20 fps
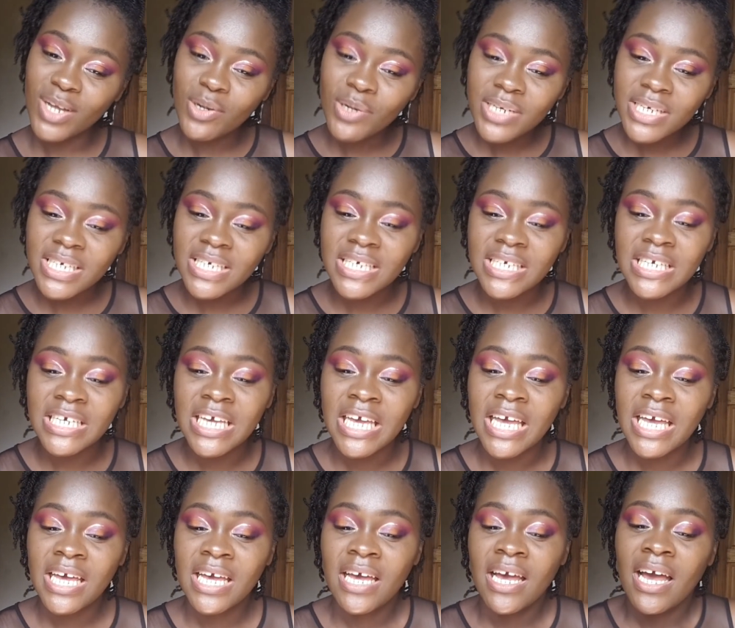Okay,
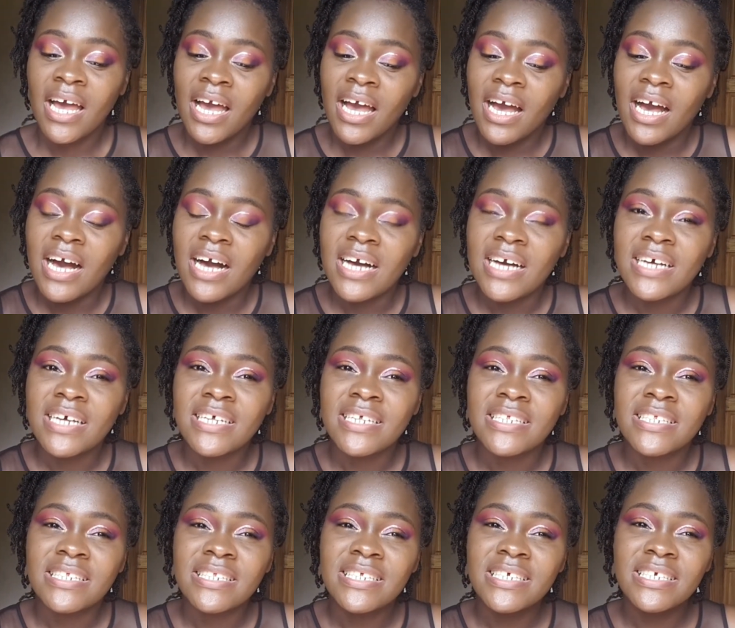
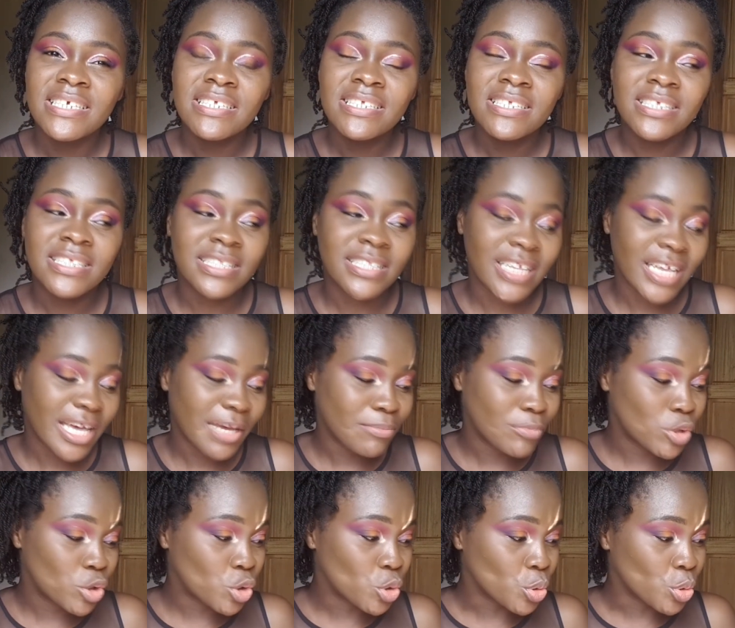and taking the
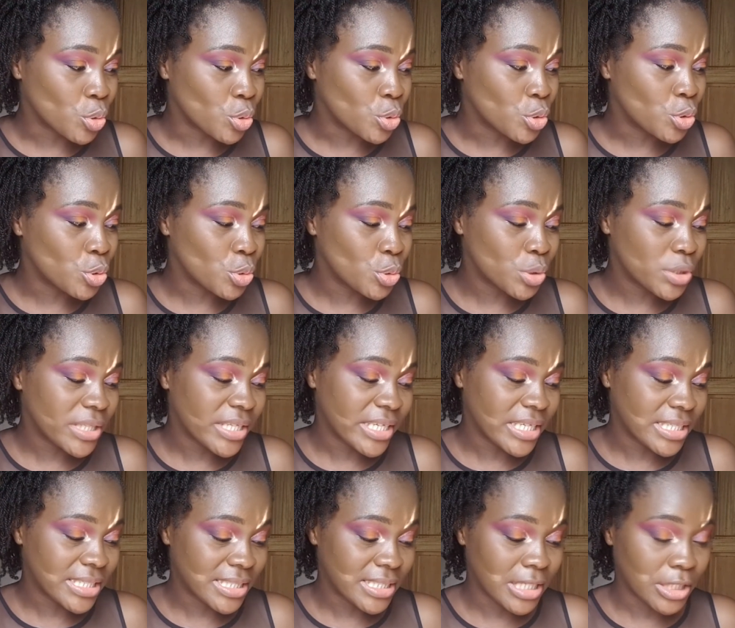time to do
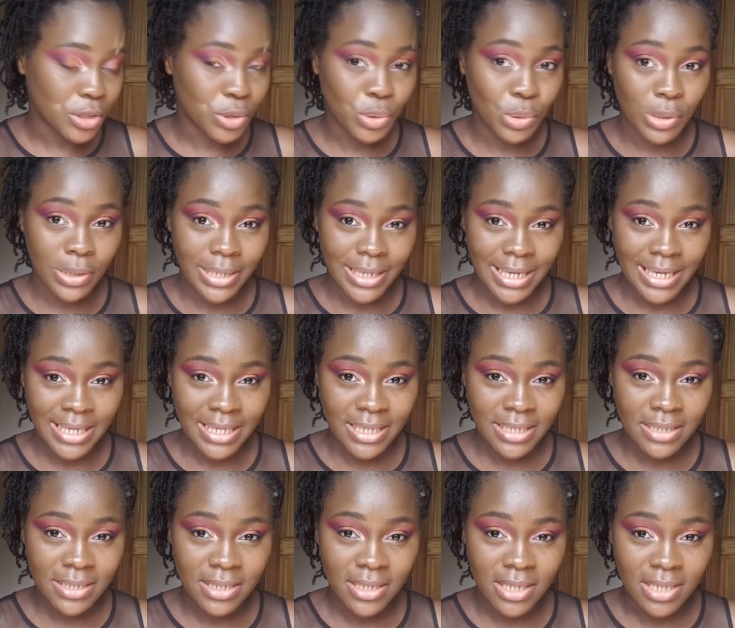things that you like